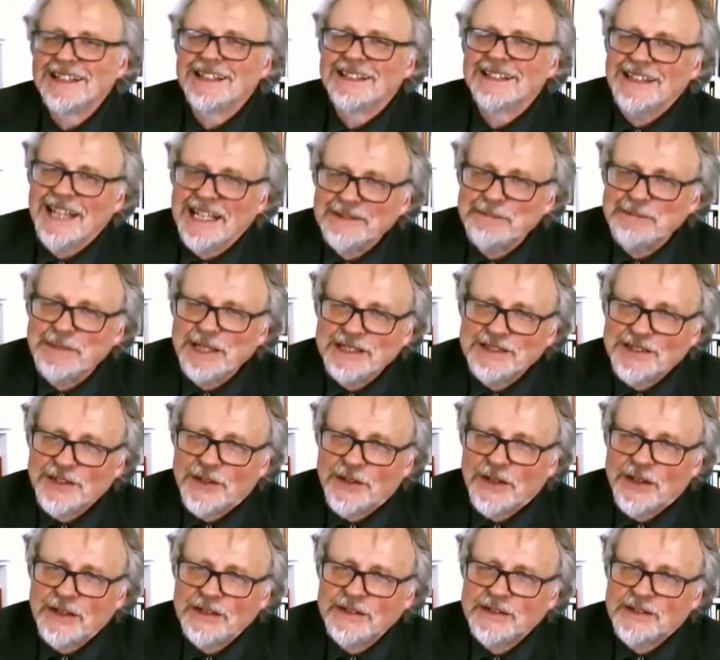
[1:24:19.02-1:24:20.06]
let me
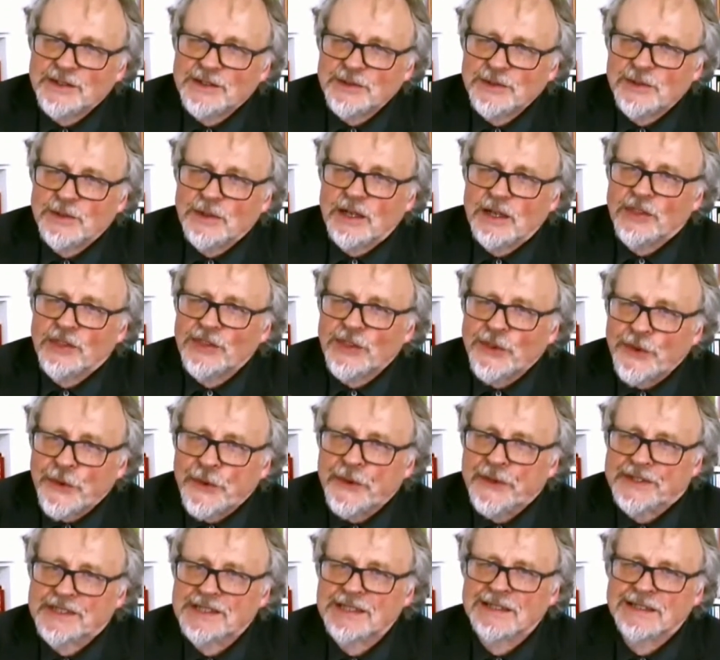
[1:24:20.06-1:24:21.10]
turn to a
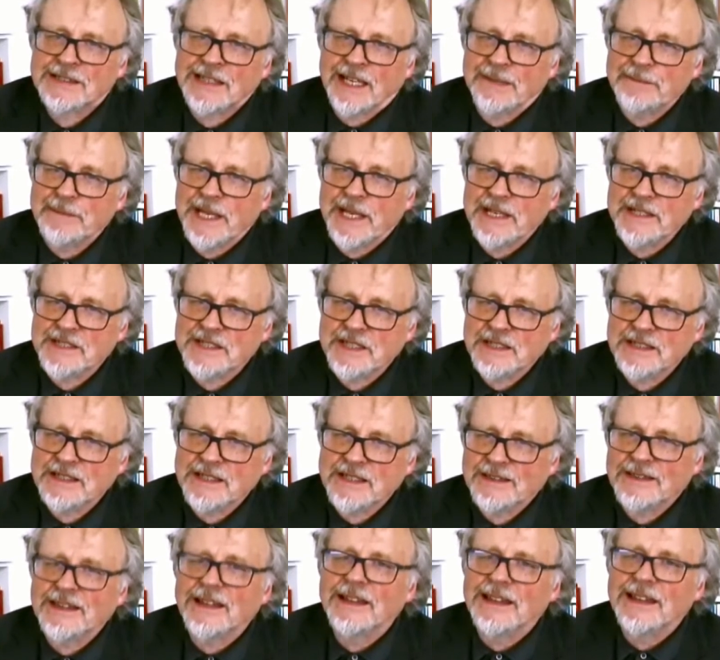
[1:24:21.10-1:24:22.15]
third
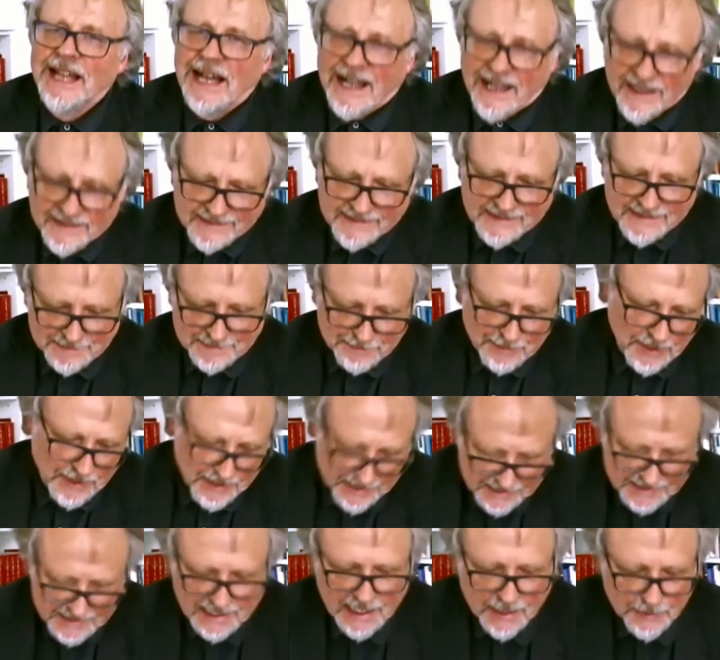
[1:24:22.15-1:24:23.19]
dimension, the last
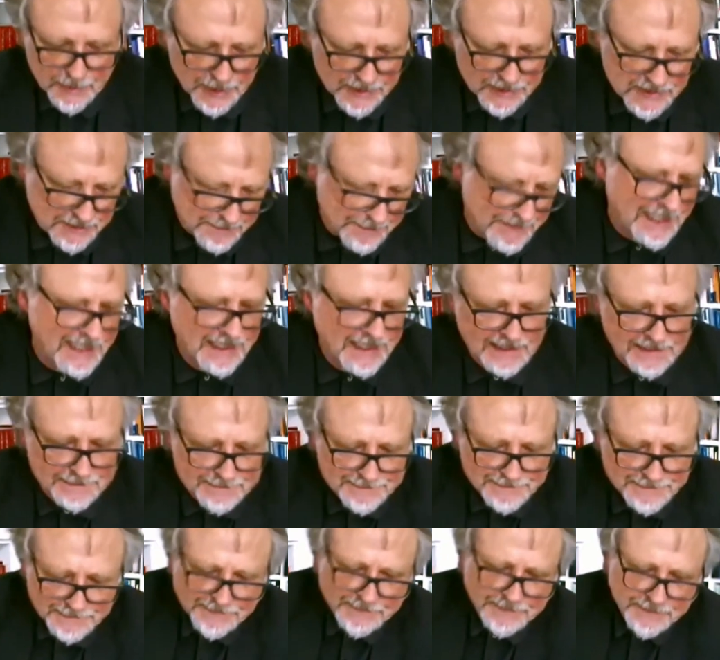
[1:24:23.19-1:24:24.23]
point I want to make.
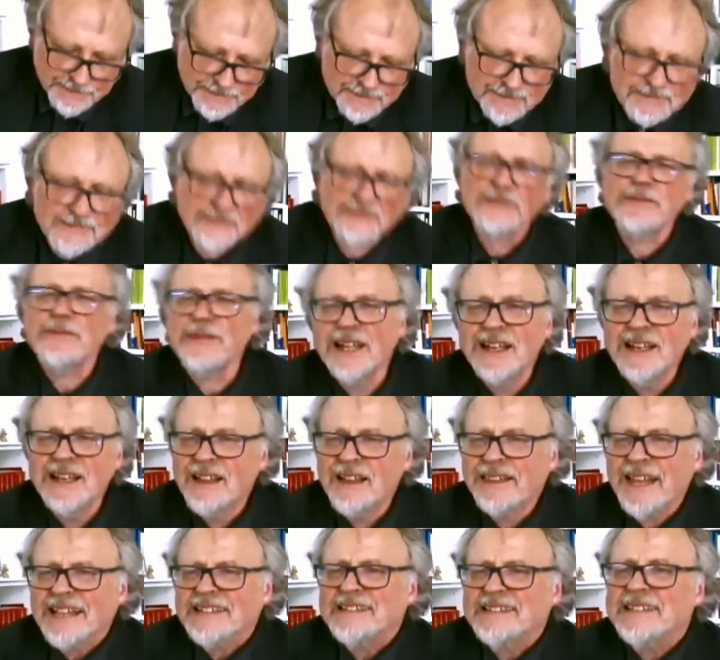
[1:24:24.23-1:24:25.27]

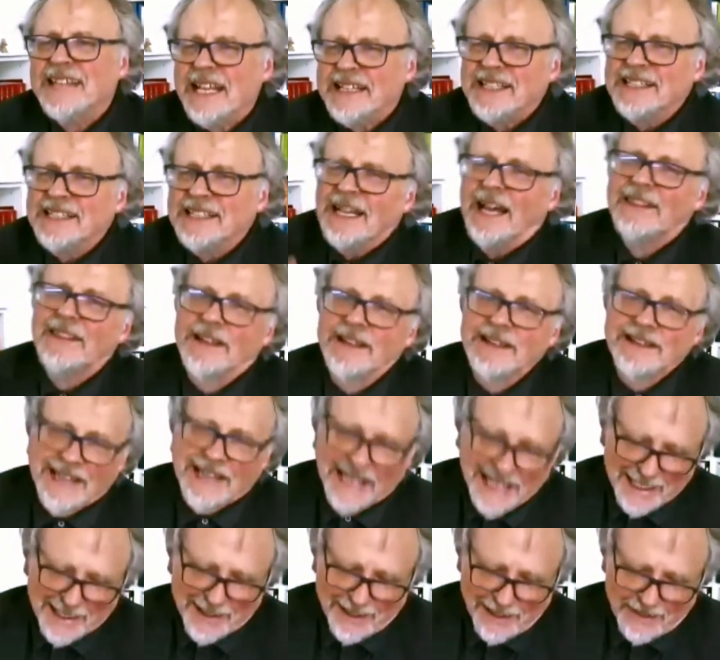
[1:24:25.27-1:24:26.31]
There's yet another
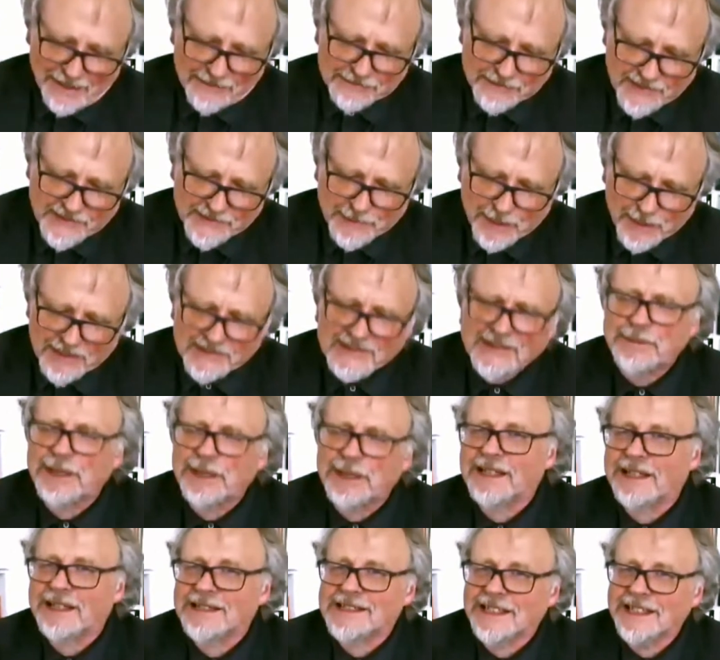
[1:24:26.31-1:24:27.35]
layer of
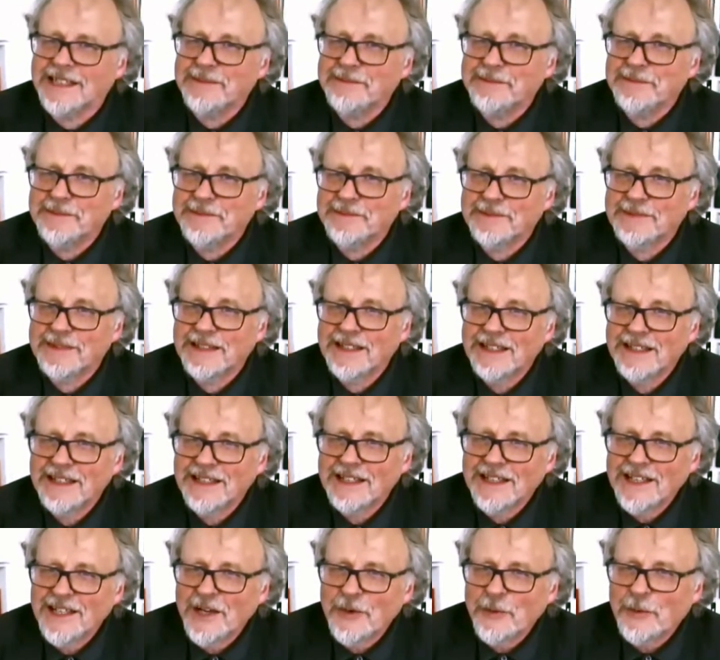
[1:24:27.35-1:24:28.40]
responsibility,
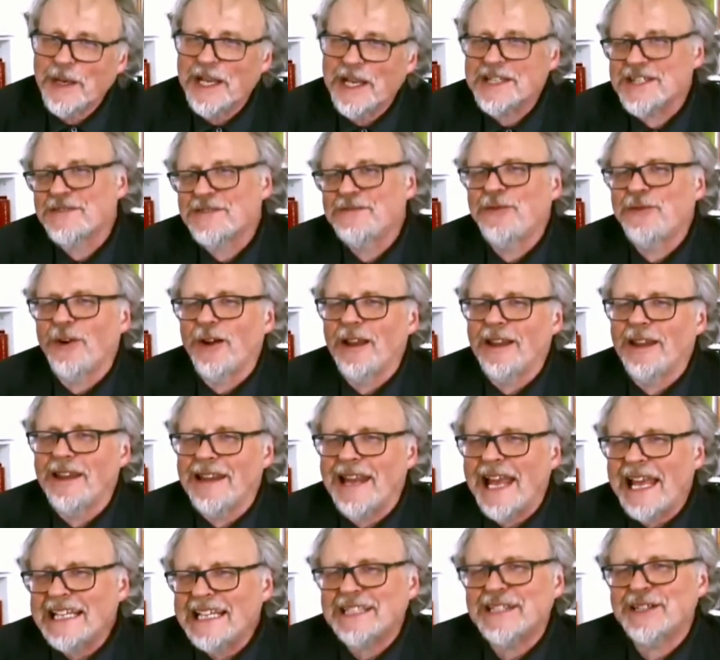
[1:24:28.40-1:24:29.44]
which for
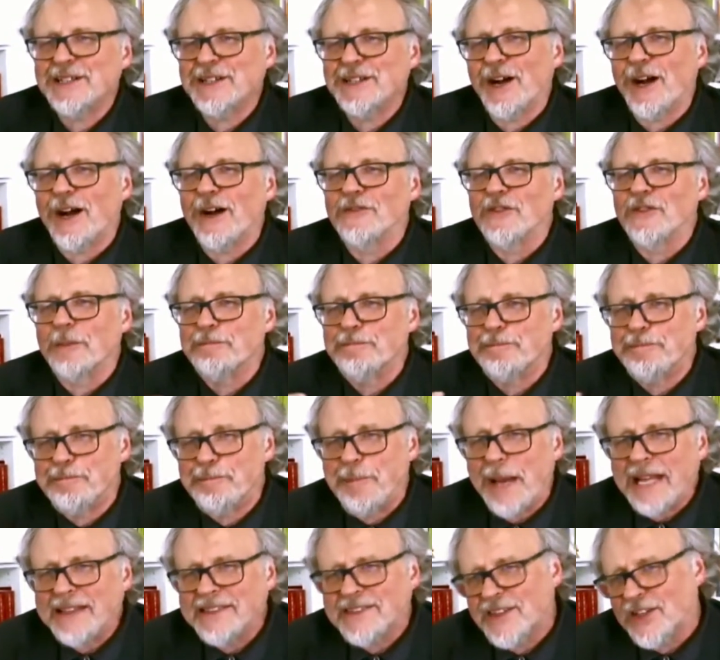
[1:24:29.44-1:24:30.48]
lack of a
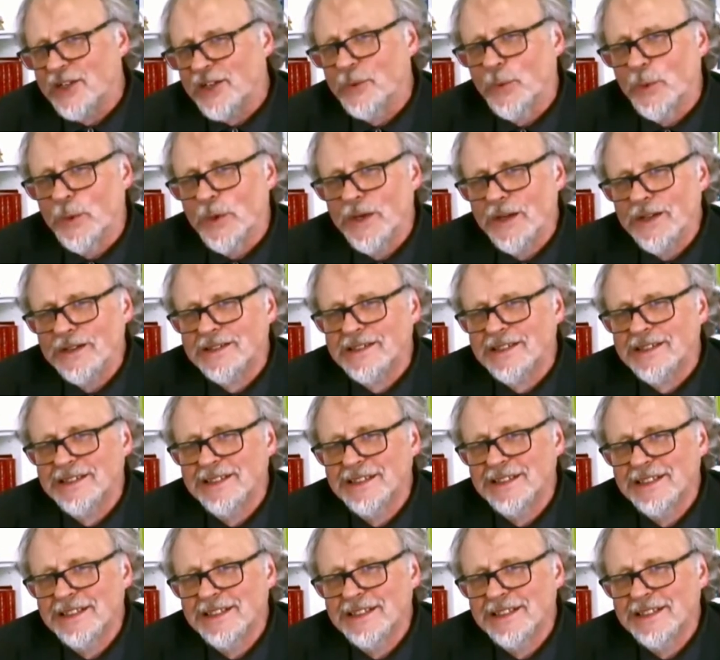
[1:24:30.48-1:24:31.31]
better word,